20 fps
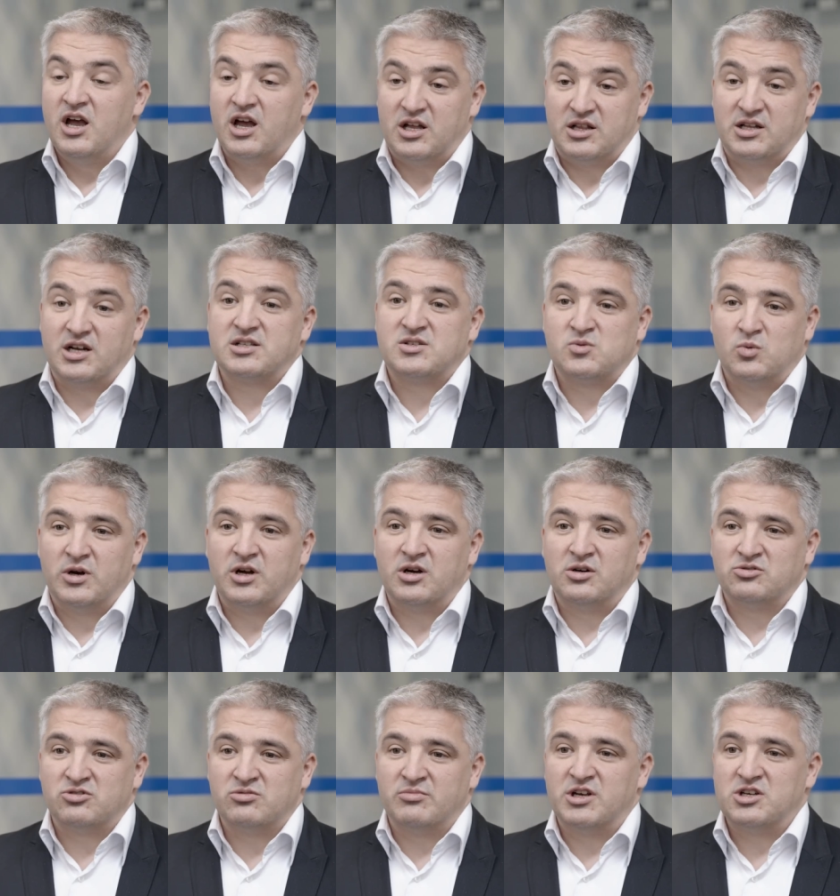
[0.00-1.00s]
And that's where
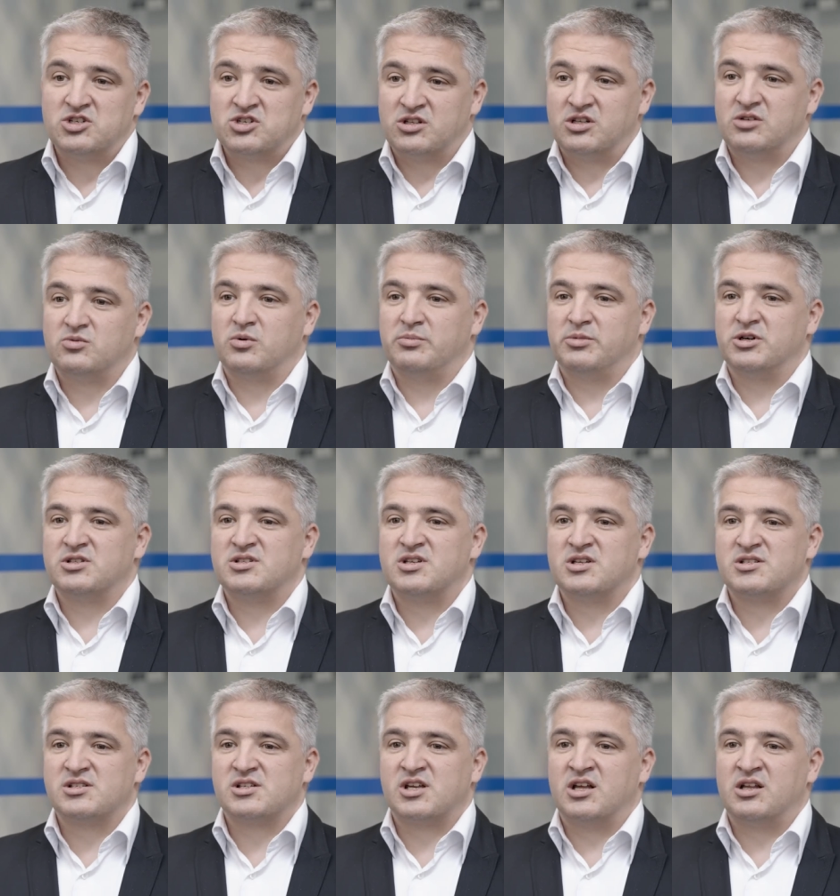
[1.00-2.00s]
automation and
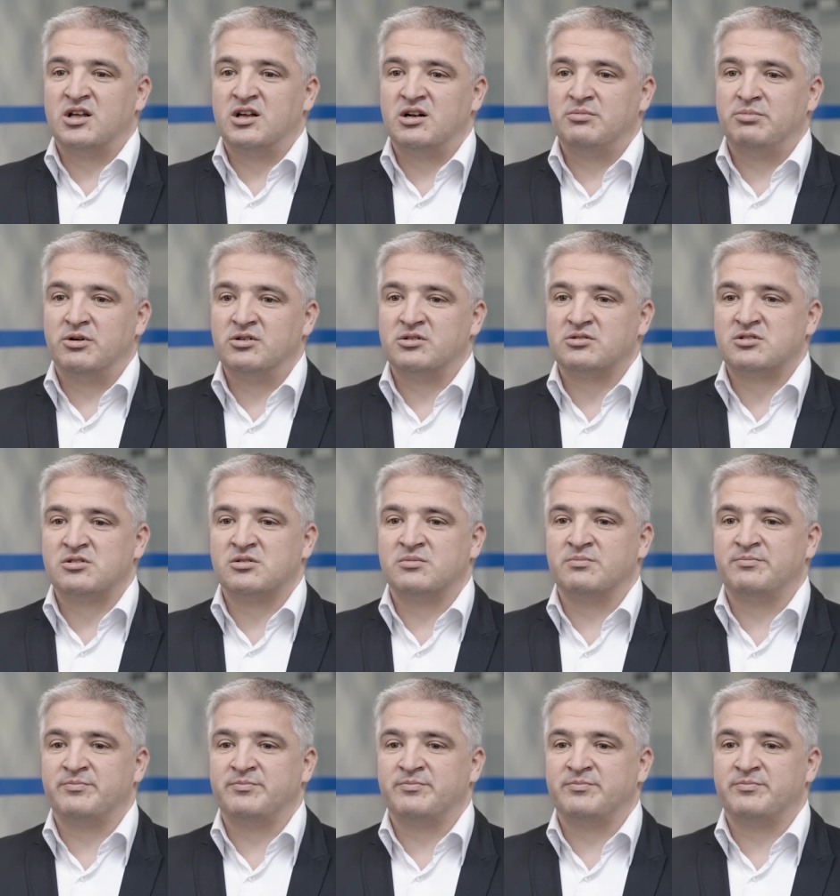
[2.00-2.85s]
robotics can help a lot.